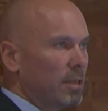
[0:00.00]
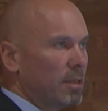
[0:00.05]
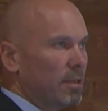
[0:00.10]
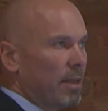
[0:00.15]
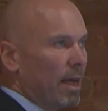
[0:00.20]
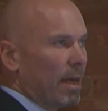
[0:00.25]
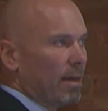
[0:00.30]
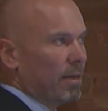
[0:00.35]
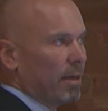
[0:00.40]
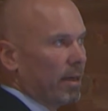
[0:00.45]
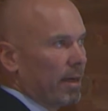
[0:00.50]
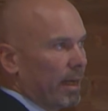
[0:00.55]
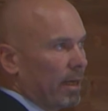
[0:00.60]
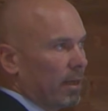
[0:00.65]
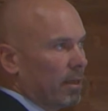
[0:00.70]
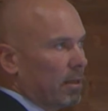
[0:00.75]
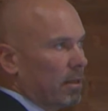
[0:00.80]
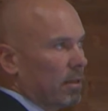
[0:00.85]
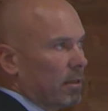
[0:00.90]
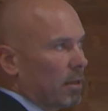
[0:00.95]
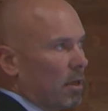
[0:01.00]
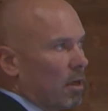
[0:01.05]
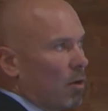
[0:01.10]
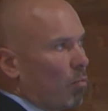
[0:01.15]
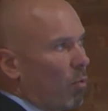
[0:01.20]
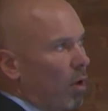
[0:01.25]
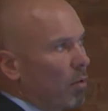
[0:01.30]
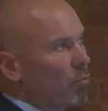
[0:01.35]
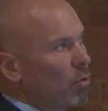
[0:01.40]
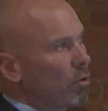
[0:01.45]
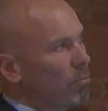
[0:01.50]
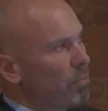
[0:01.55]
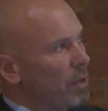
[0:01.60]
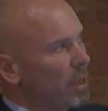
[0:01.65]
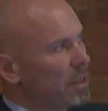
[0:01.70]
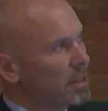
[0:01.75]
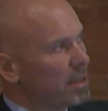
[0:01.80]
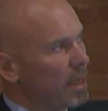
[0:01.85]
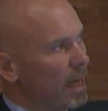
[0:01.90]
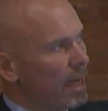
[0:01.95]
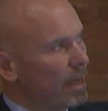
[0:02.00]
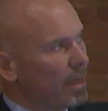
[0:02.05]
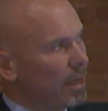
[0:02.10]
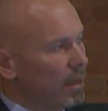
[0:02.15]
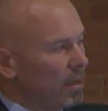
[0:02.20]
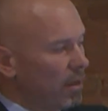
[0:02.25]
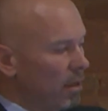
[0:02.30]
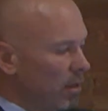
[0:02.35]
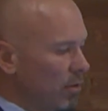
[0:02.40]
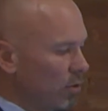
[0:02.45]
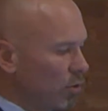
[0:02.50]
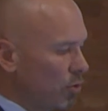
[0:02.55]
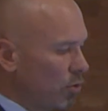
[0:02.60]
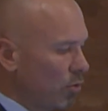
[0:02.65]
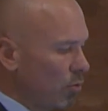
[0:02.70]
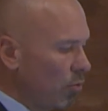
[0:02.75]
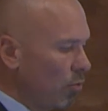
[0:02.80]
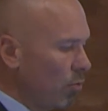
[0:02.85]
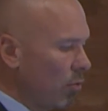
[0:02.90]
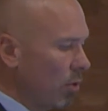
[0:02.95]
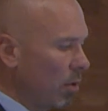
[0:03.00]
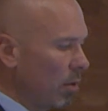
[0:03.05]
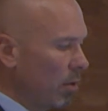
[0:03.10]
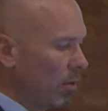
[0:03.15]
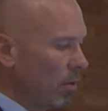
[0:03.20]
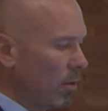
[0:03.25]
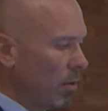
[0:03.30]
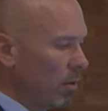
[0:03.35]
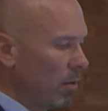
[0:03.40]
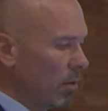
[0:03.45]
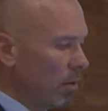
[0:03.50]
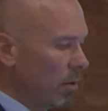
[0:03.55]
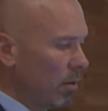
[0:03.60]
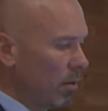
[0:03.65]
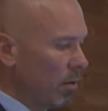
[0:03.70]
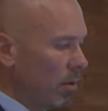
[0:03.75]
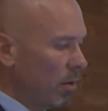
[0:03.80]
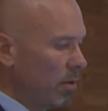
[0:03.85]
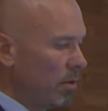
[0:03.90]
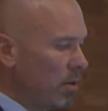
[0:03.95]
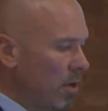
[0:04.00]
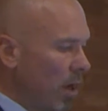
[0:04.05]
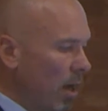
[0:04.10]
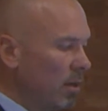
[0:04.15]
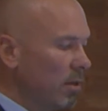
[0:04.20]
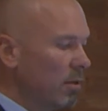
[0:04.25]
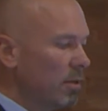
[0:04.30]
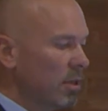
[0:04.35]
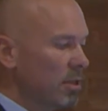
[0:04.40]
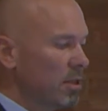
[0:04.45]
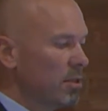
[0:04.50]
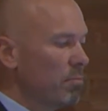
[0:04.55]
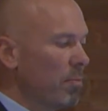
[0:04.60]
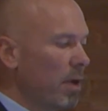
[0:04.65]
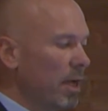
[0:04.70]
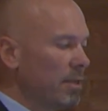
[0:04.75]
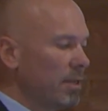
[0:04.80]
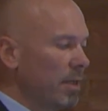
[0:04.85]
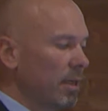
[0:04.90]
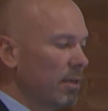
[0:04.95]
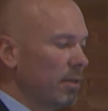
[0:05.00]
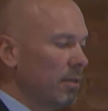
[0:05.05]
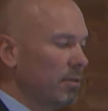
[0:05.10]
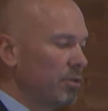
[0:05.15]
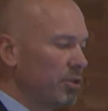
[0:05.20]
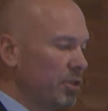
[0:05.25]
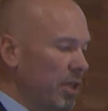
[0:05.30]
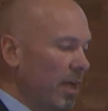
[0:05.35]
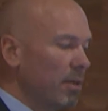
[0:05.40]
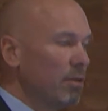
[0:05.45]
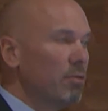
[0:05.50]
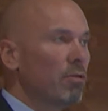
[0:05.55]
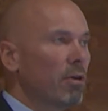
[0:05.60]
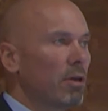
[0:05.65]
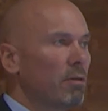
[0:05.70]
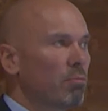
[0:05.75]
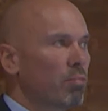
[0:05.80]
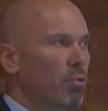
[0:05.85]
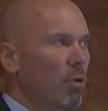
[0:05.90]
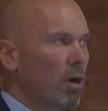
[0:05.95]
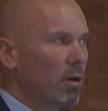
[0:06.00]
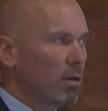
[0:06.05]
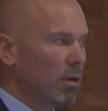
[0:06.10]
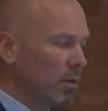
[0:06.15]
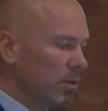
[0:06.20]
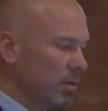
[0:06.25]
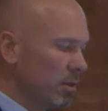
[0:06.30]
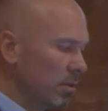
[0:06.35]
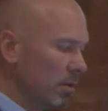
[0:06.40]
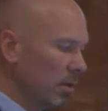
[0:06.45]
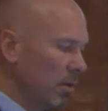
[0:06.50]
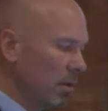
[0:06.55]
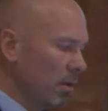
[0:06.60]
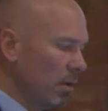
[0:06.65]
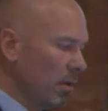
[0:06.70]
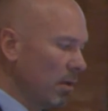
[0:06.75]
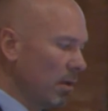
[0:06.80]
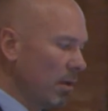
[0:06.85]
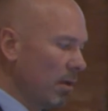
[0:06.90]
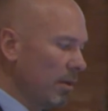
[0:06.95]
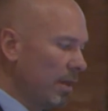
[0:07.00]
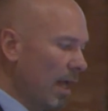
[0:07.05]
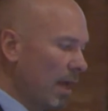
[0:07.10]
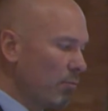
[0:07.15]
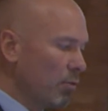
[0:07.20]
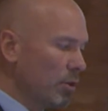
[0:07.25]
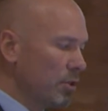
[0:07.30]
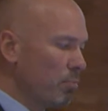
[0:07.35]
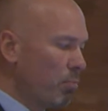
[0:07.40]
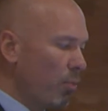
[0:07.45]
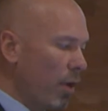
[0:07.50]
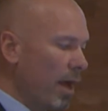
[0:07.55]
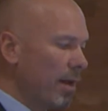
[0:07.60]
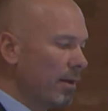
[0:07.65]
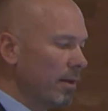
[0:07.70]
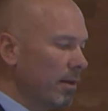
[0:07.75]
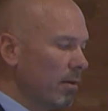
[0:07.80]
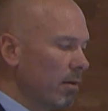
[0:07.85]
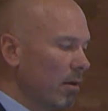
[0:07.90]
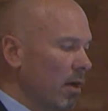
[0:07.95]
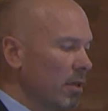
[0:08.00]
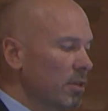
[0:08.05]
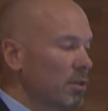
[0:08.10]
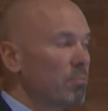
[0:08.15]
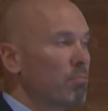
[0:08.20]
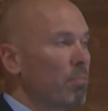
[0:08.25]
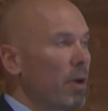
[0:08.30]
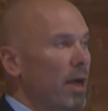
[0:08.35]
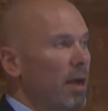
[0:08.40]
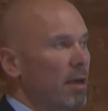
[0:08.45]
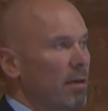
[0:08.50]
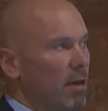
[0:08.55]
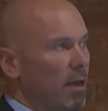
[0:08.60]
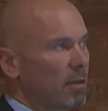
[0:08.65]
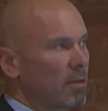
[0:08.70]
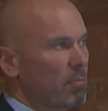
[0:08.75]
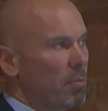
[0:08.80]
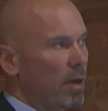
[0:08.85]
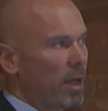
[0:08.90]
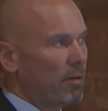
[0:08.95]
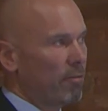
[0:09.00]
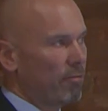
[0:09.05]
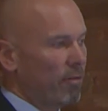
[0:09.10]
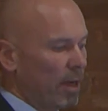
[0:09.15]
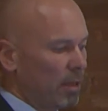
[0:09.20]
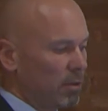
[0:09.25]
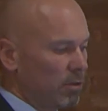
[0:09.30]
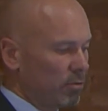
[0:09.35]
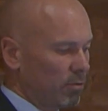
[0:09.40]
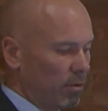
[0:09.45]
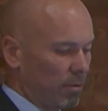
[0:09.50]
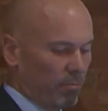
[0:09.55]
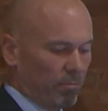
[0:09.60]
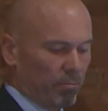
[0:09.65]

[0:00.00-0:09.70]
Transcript: that link, one would be taken to non-cosmetic, genuine products that was branded Lush by another manufacturer.